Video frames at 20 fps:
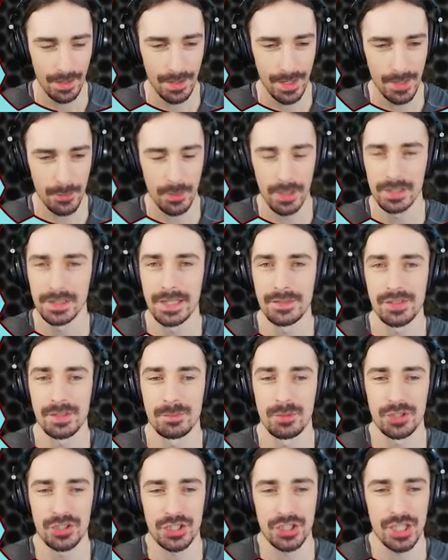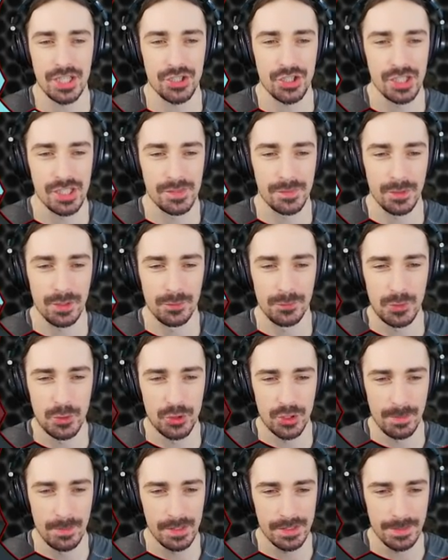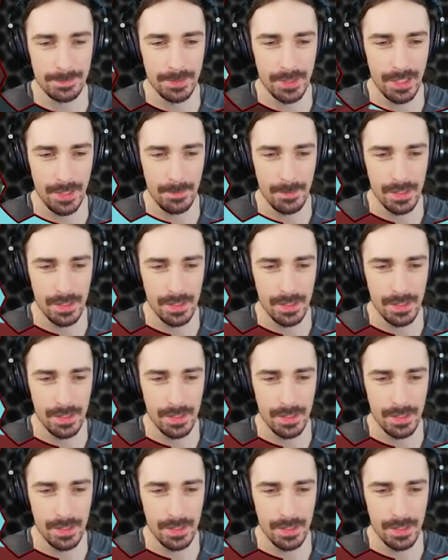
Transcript: right, well, leave some more suggestions for future multiplayer